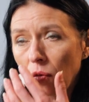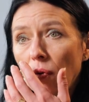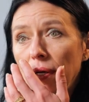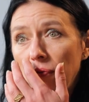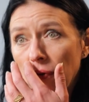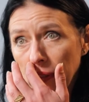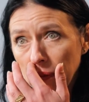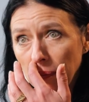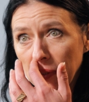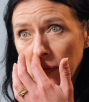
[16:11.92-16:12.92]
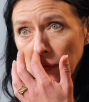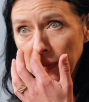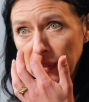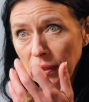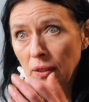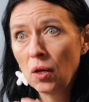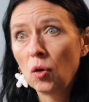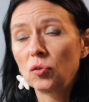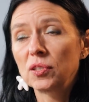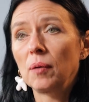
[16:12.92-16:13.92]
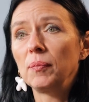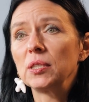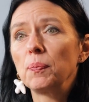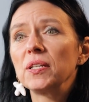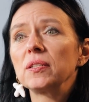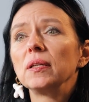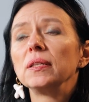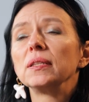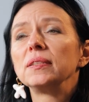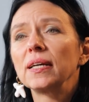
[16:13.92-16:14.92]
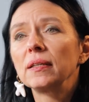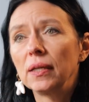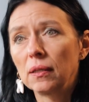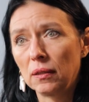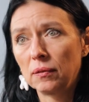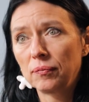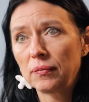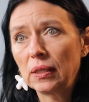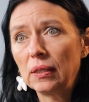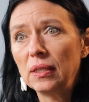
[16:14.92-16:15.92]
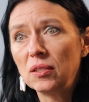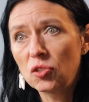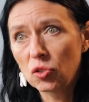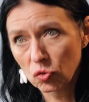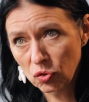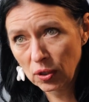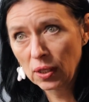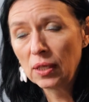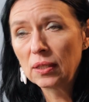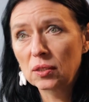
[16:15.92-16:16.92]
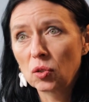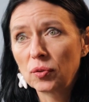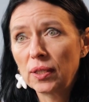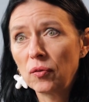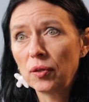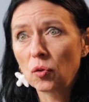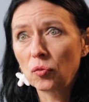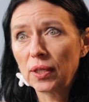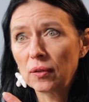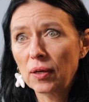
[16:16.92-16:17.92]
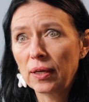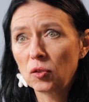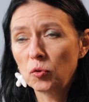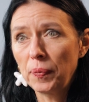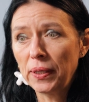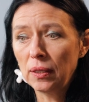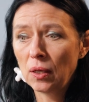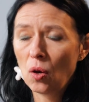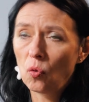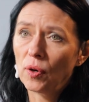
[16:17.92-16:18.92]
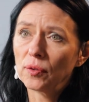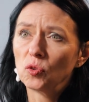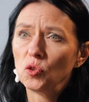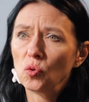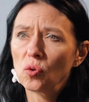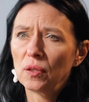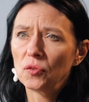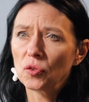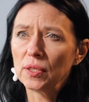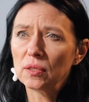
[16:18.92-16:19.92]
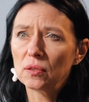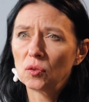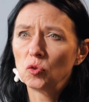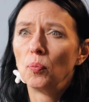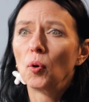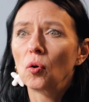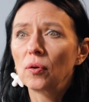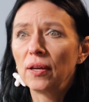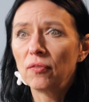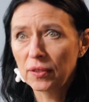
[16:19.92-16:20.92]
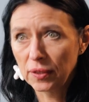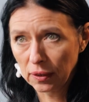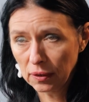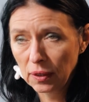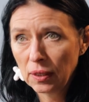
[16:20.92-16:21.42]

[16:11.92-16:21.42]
qualified majority on some, especially the technical issues. So there cannot be one or two countries to block everything.